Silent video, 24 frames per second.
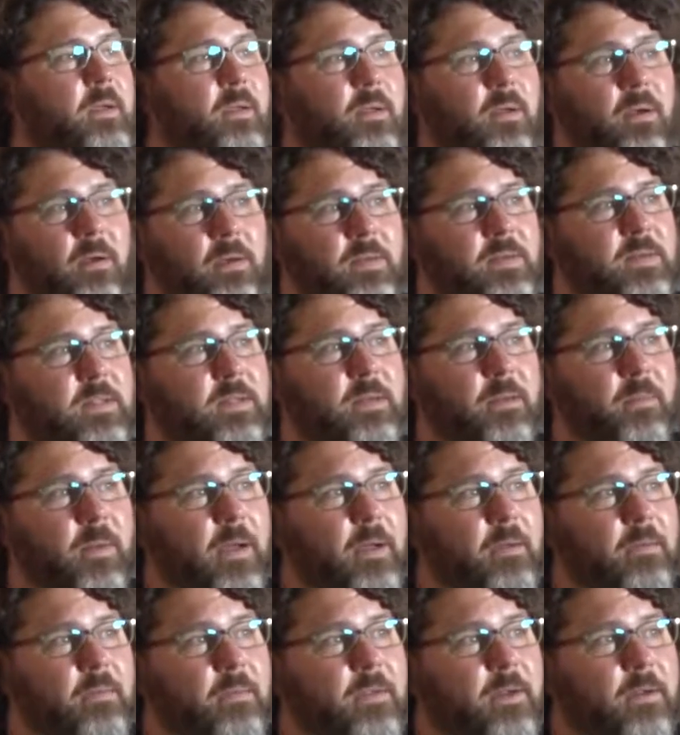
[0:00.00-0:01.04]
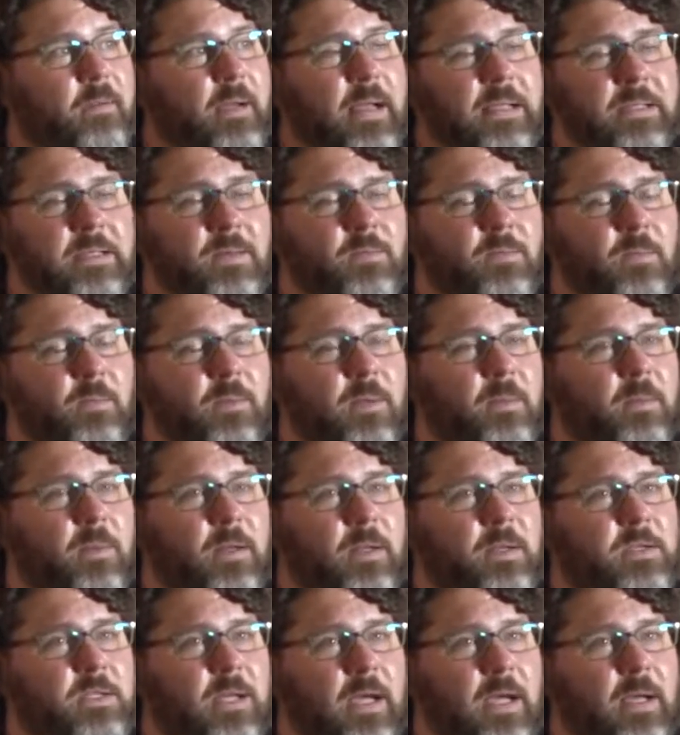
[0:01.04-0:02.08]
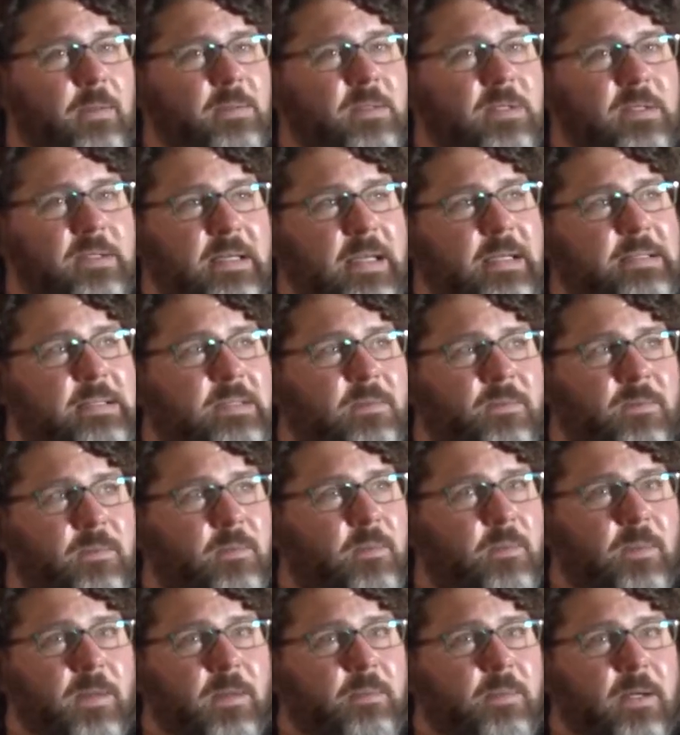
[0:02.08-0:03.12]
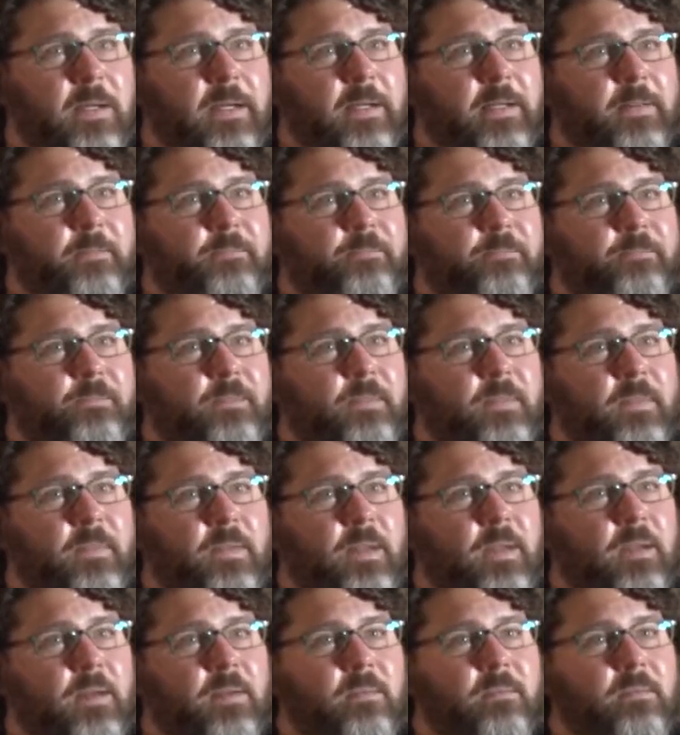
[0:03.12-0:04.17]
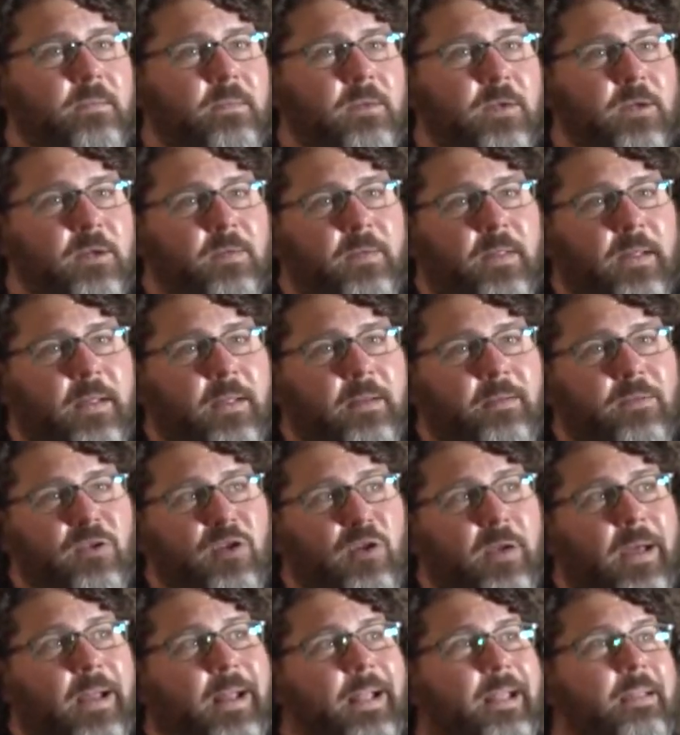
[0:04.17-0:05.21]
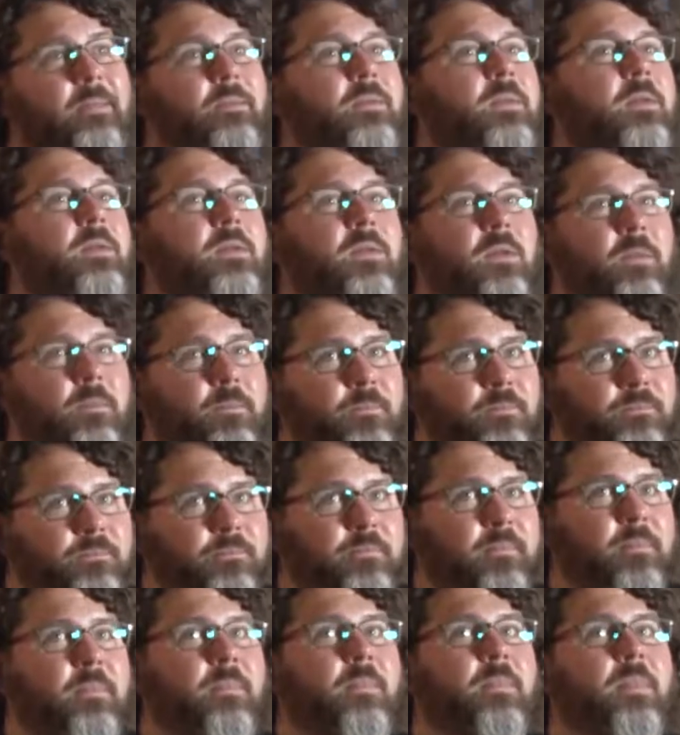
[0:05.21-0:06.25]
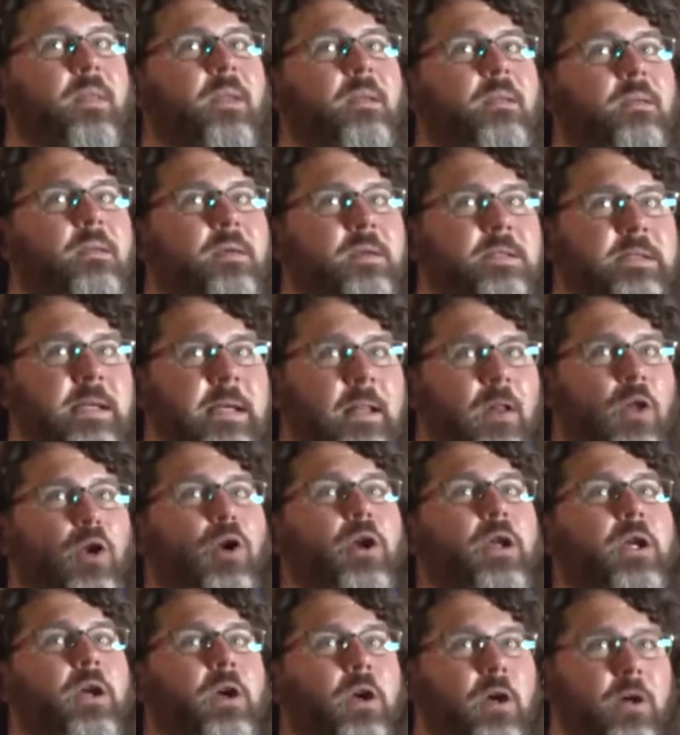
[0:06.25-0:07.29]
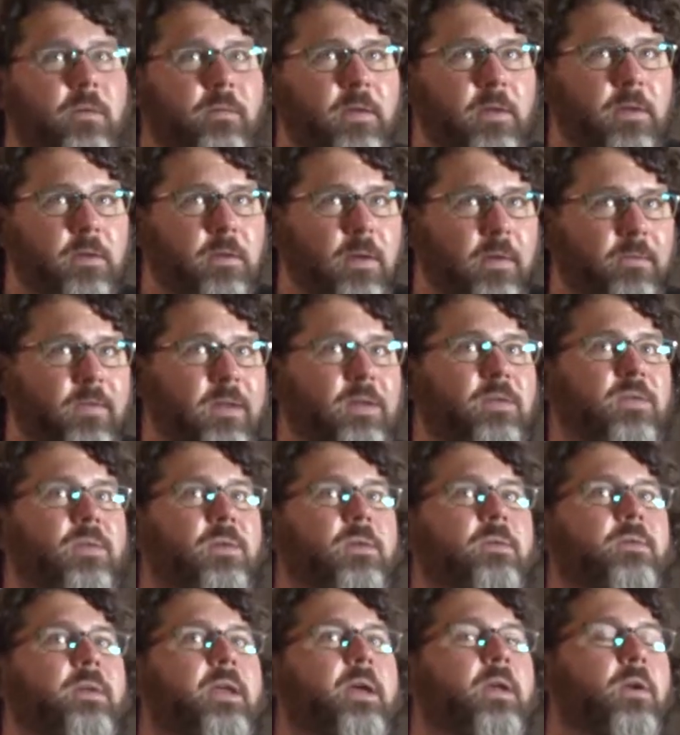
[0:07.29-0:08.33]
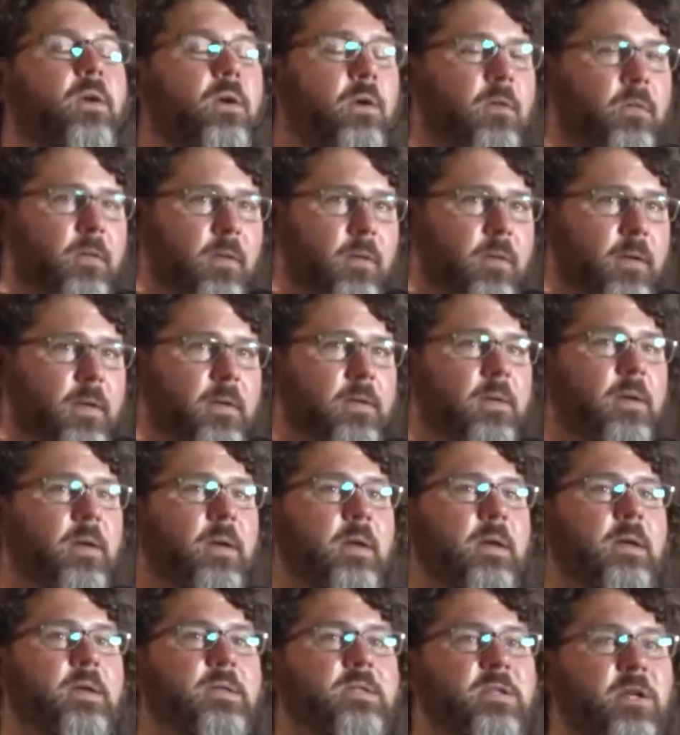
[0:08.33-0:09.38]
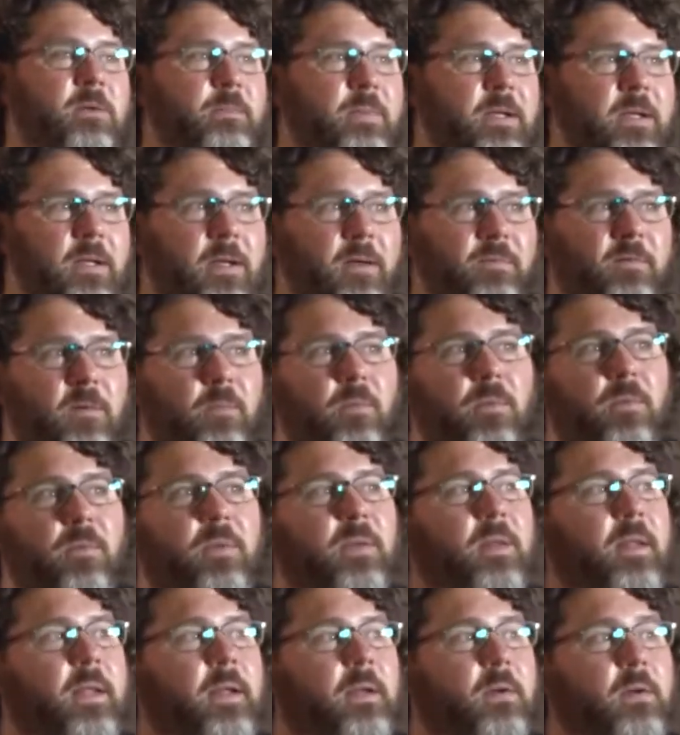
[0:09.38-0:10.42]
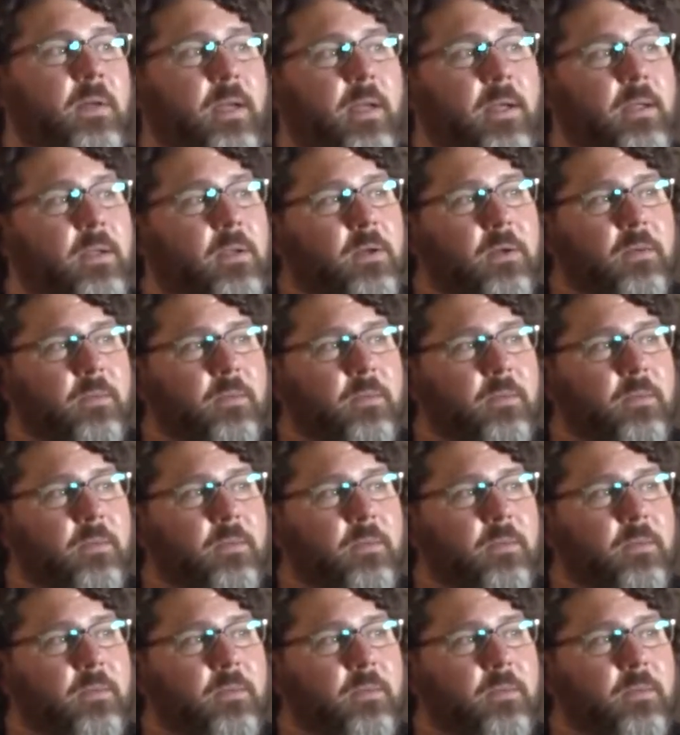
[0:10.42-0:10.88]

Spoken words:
hardest thing about, asking for big money jobs is asking for the big money. And, and you gotta, there's a learning curve that you have to sort of get over and start being comfortable with, like, okay,